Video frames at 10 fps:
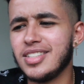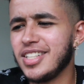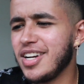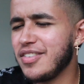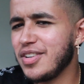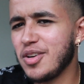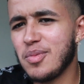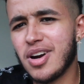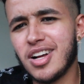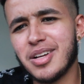Sorry if your little
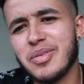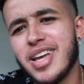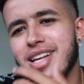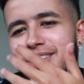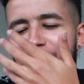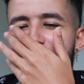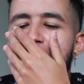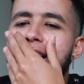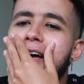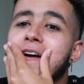mama calling me handsome.
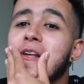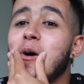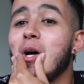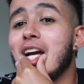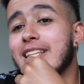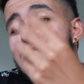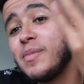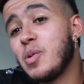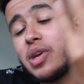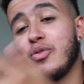You know, I got the same
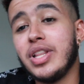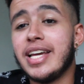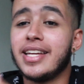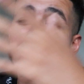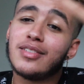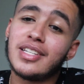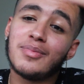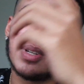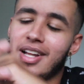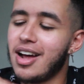thing we can relate, you know what
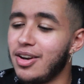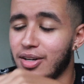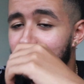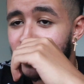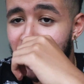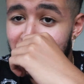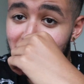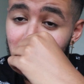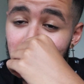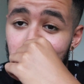I'm saying? But uh, no, can't
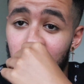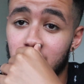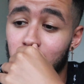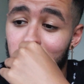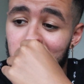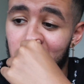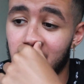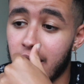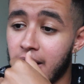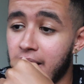sleep on these bars so far.
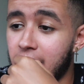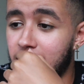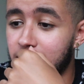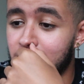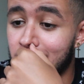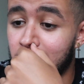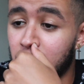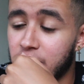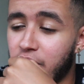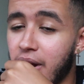That
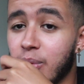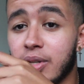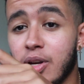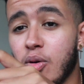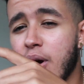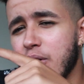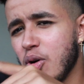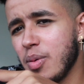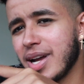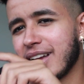was fire, but yo, I won't
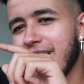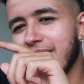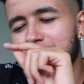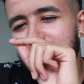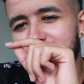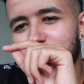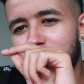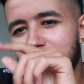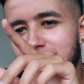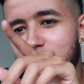go back. That was a
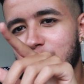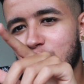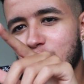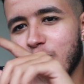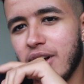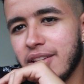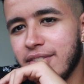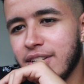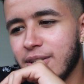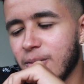small clip if you rewind the
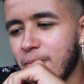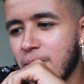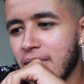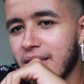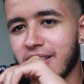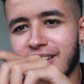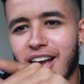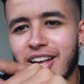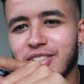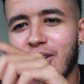video.
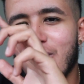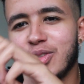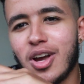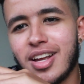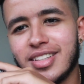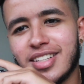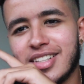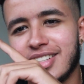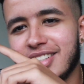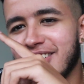I saw you talking to
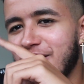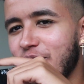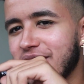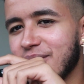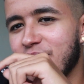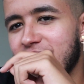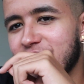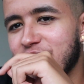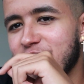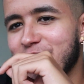the, the director behind
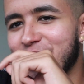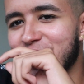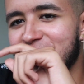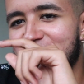the video.